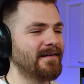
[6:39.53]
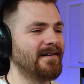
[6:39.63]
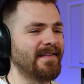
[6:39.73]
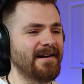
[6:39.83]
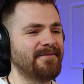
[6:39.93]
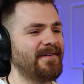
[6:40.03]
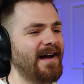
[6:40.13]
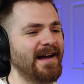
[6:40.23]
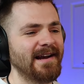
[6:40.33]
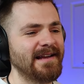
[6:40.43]
Oh, that
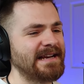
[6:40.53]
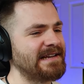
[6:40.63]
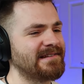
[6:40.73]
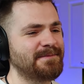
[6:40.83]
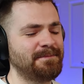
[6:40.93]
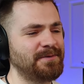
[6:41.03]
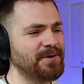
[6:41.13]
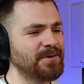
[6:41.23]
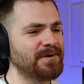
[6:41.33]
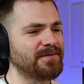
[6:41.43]
violin is
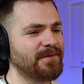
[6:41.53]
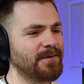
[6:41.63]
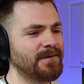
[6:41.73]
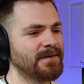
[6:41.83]
beautiful.